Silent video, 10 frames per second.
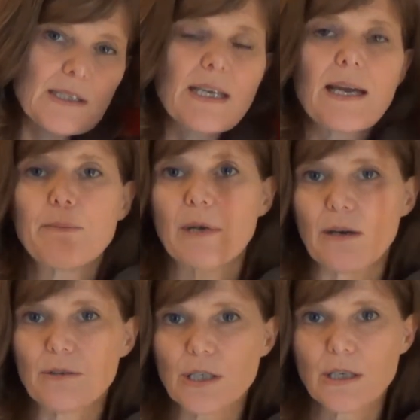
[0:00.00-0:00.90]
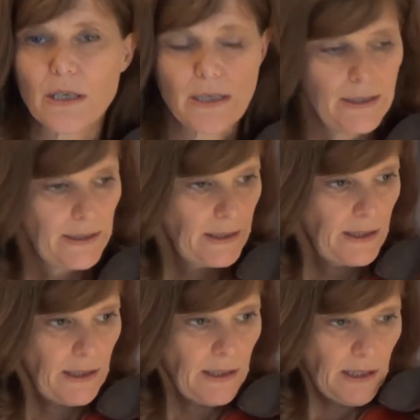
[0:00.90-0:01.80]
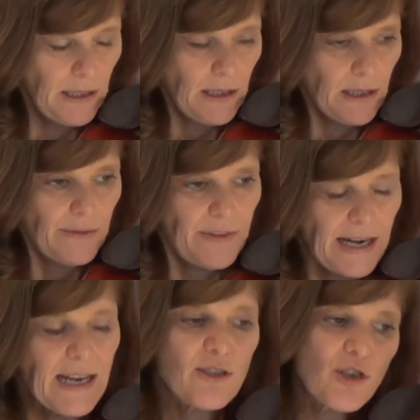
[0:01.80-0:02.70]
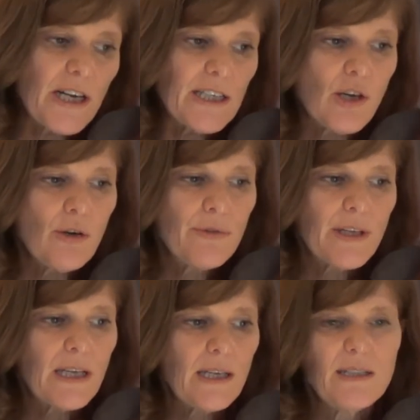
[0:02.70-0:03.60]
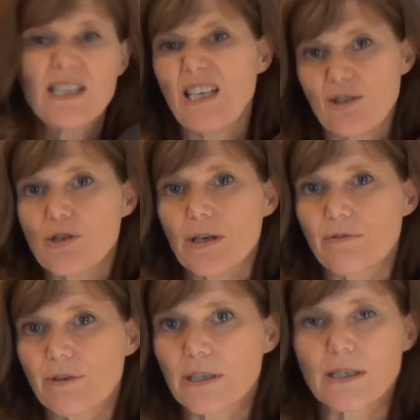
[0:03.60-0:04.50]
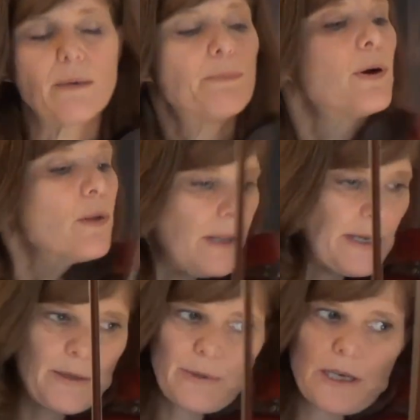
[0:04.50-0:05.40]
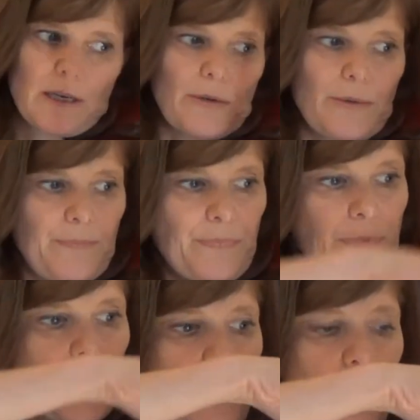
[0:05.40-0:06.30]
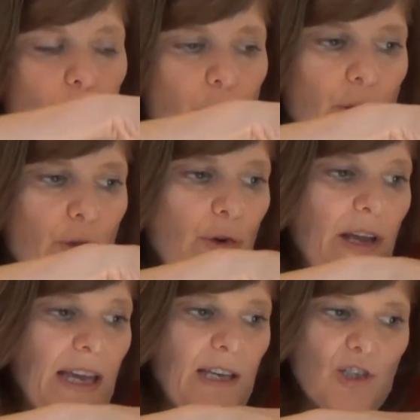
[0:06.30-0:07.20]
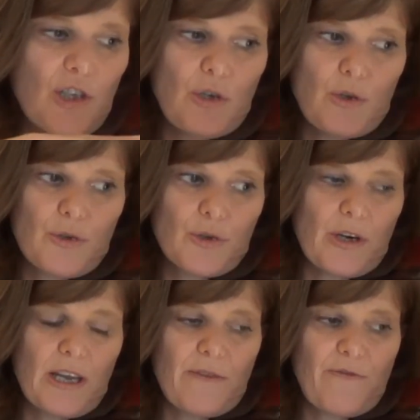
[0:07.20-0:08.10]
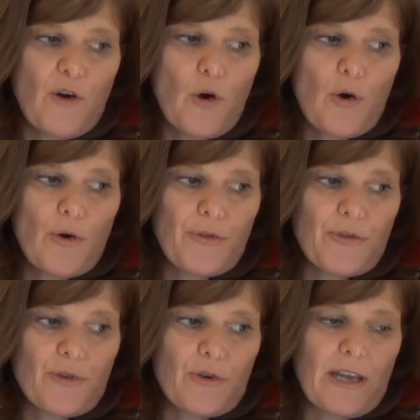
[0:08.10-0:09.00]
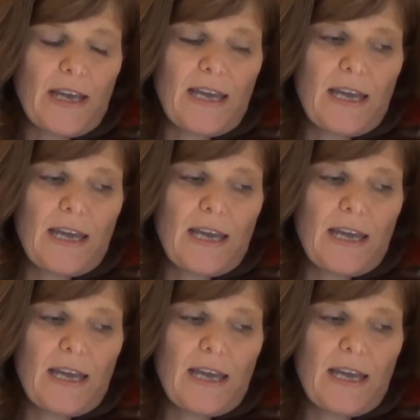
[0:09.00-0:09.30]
Same note. Then I try it on the D string, for example. Here we go. 3, 2, 3, 4, 3.